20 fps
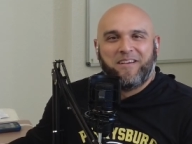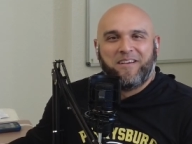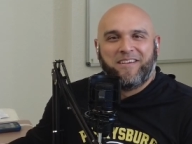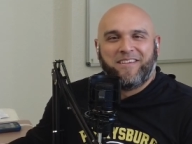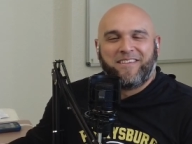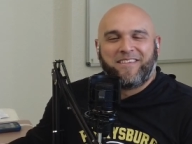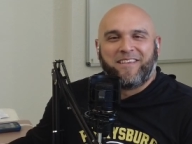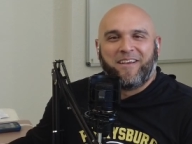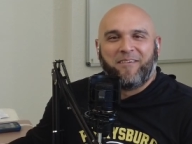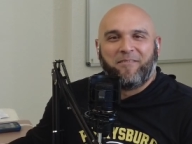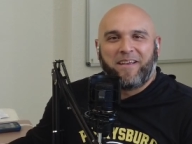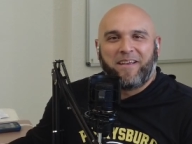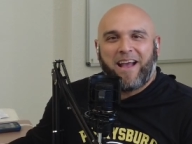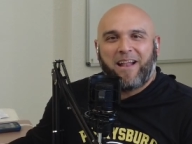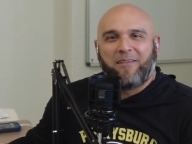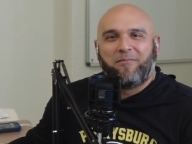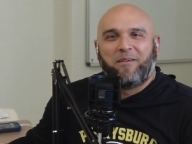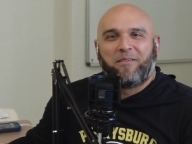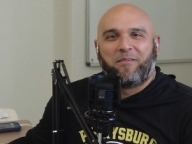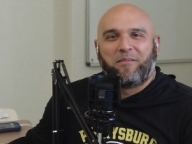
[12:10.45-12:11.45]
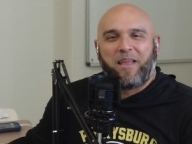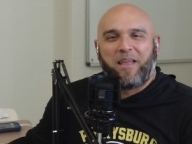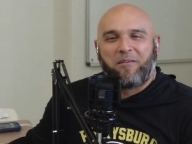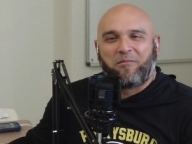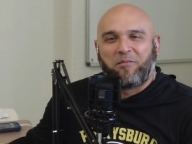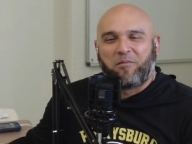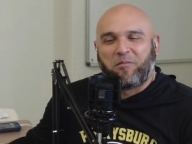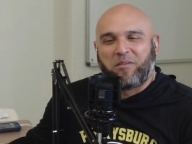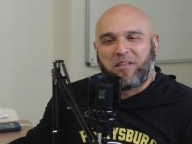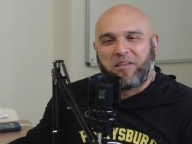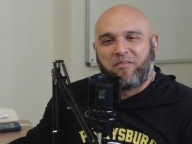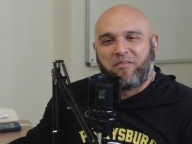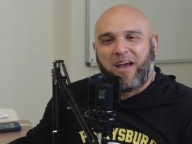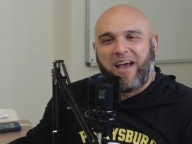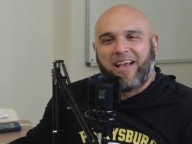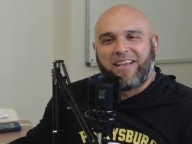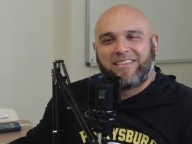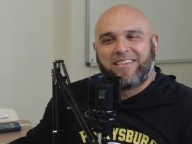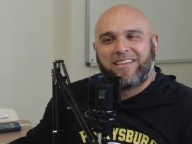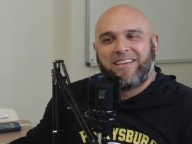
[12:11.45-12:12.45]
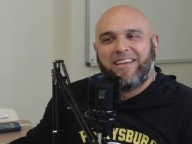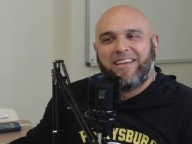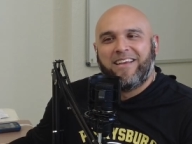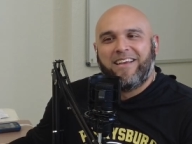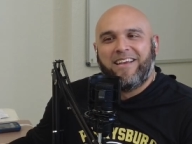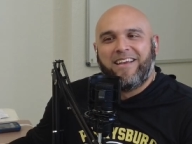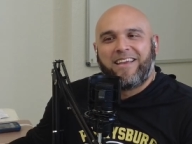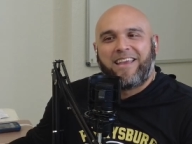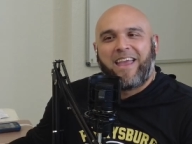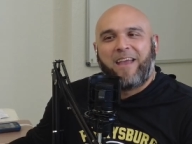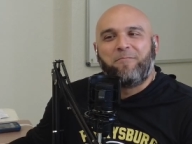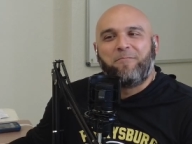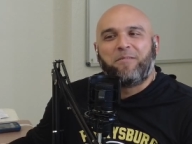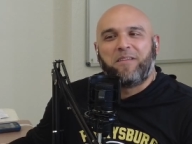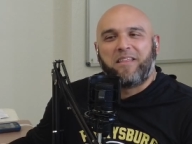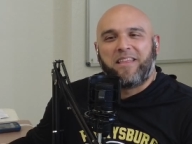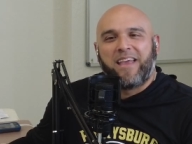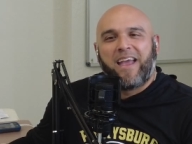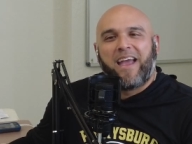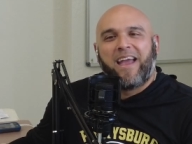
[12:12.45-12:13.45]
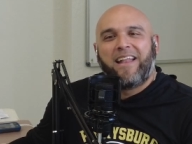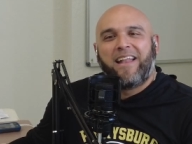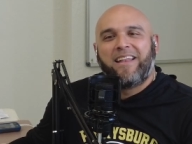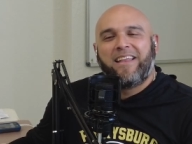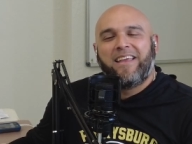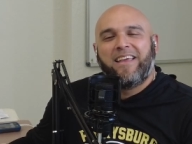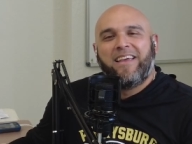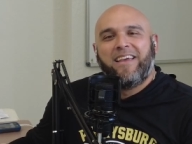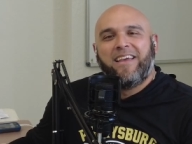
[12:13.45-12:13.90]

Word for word: So we kind of went through that room really fast. Came to the end,